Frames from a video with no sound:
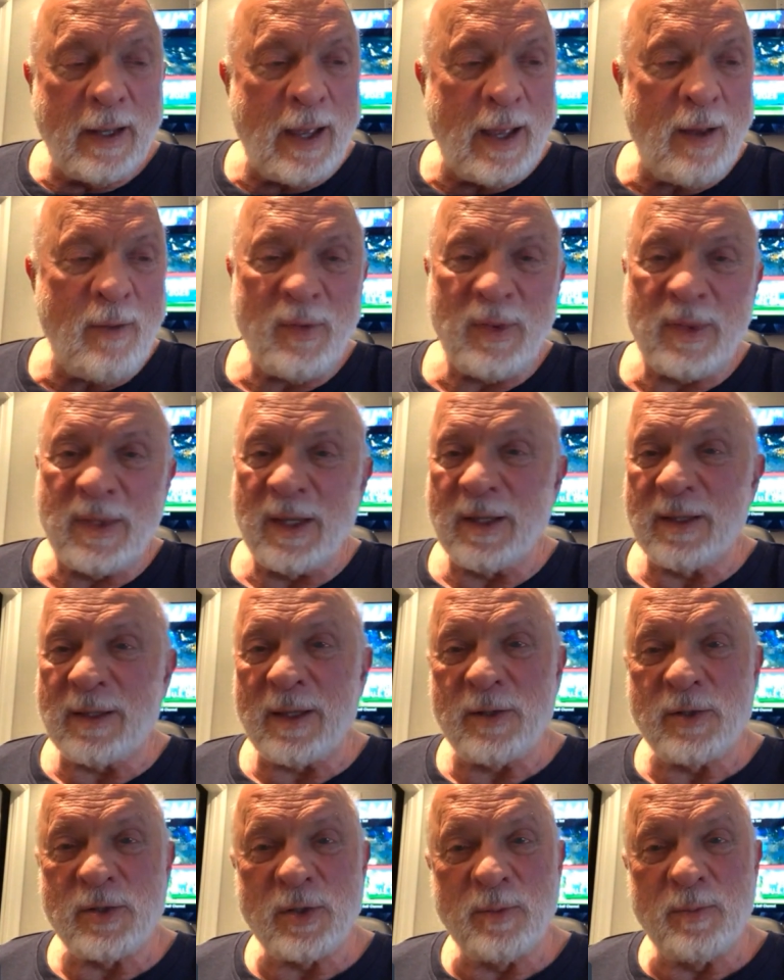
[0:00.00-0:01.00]
I would think
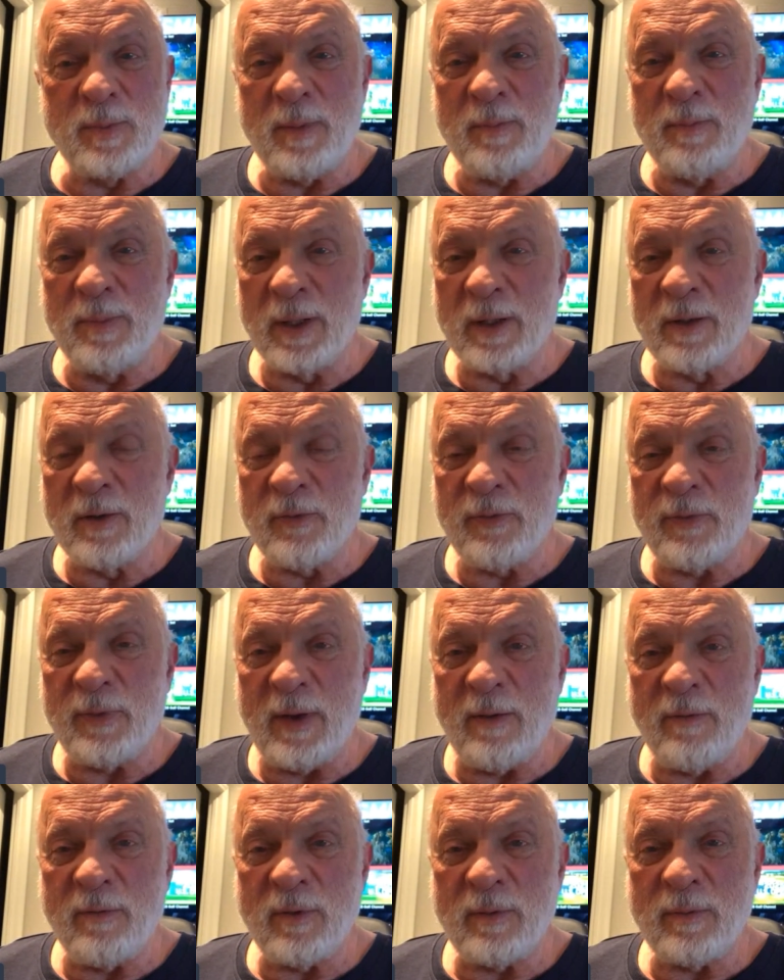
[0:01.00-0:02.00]
they should be bigger
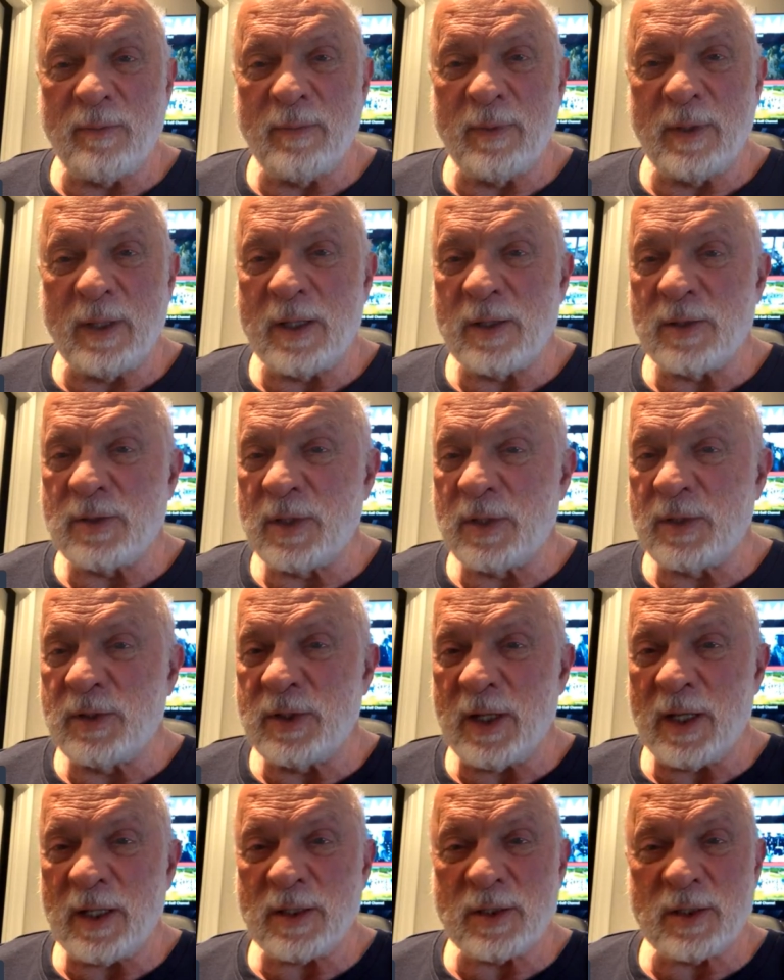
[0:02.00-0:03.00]
favorite because the
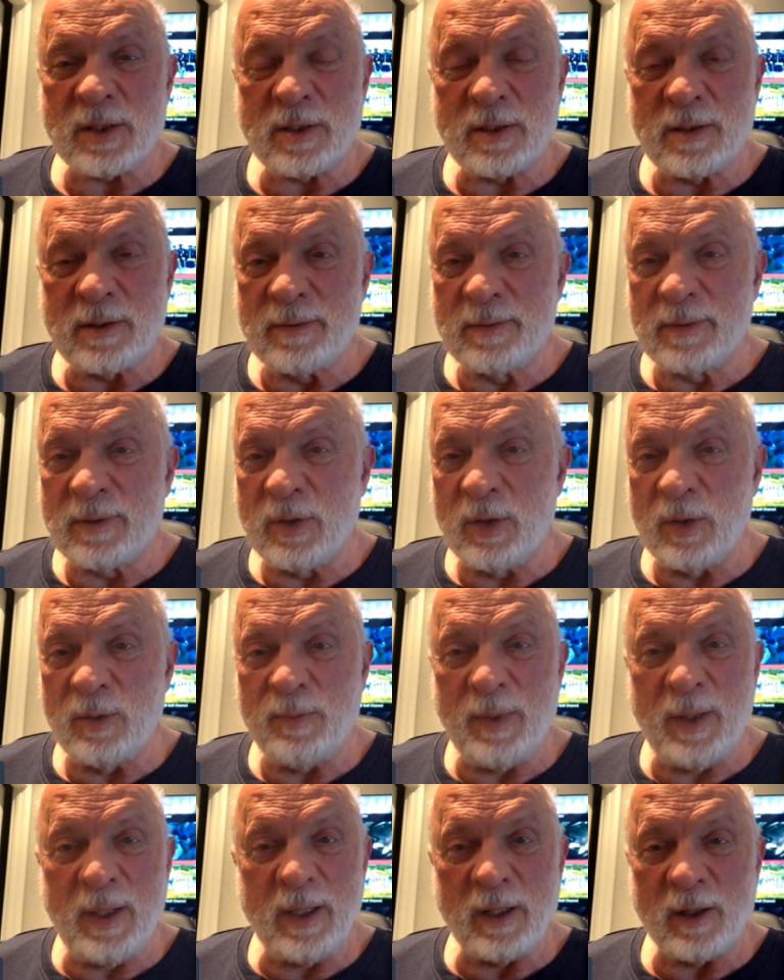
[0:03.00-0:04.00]
Jets
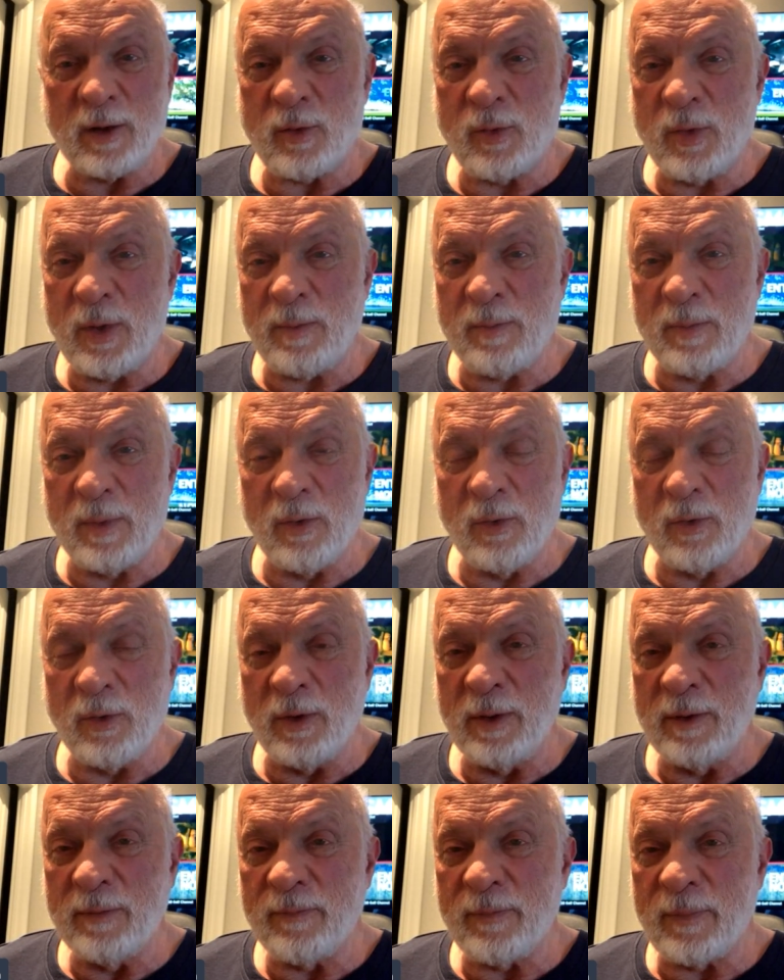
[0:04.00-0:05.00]
could be in a quit
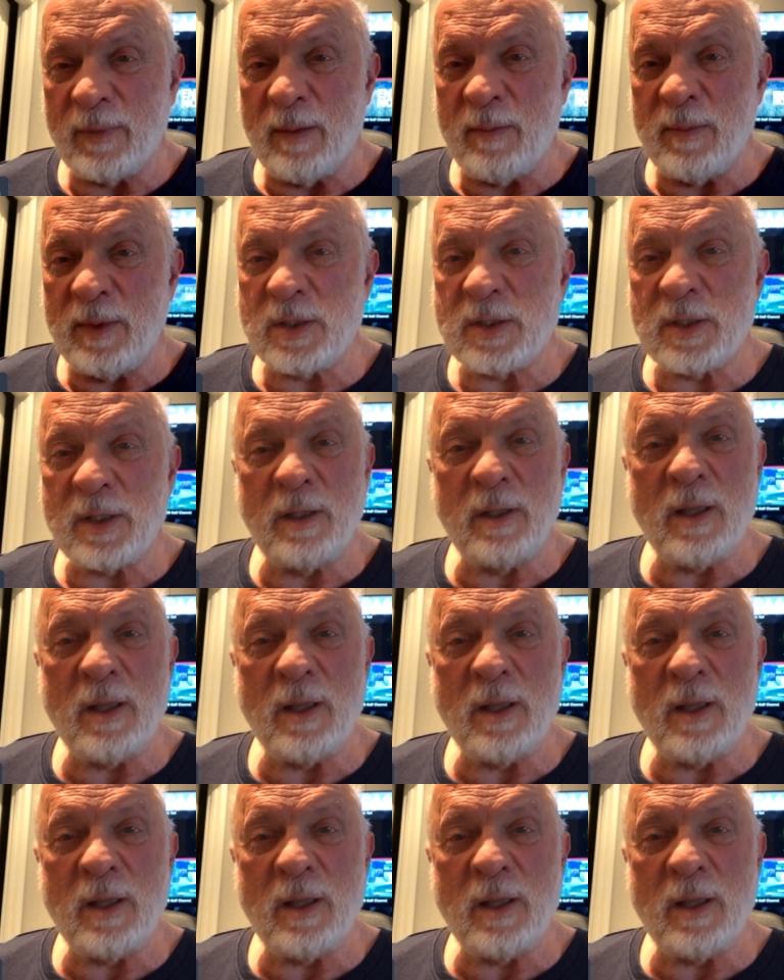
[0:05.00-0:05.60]
mode. I mean,